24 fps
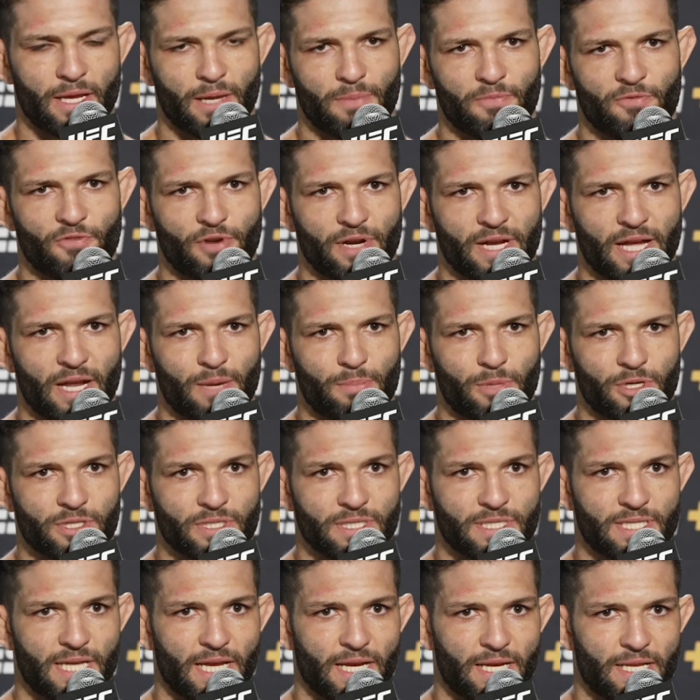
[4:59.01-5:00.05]
him forget about
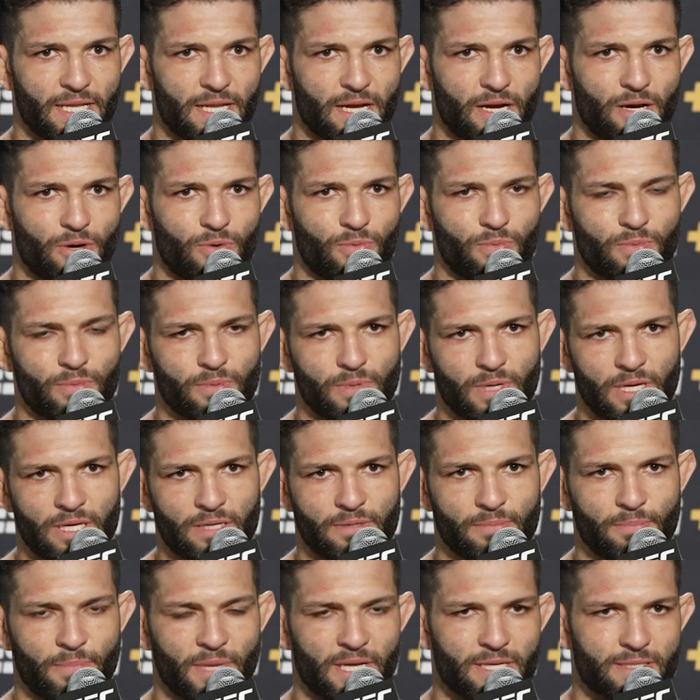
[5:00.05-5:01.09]
the takedown
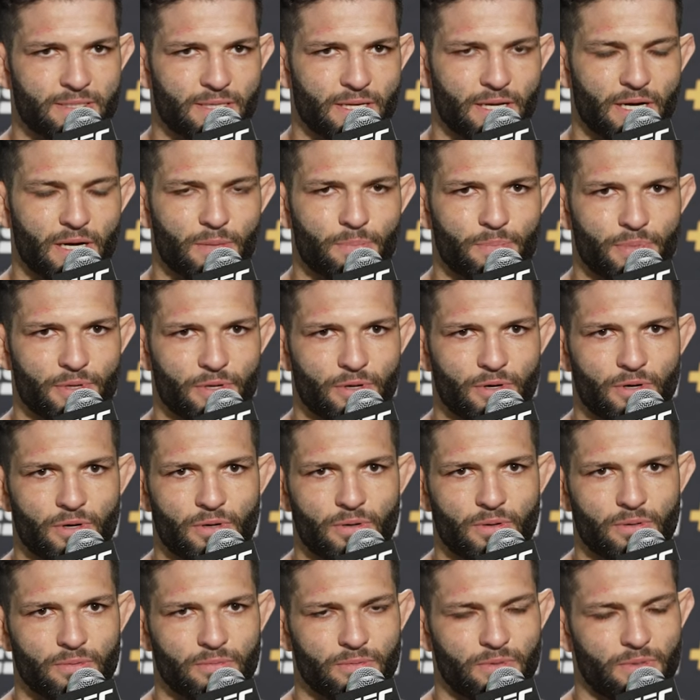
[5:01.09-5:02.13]
and mix it up, you
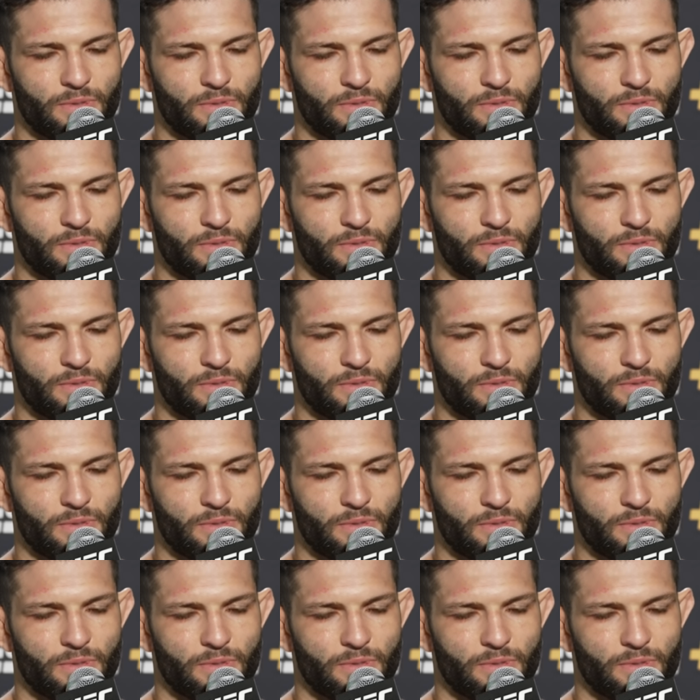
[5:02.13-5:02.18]
know.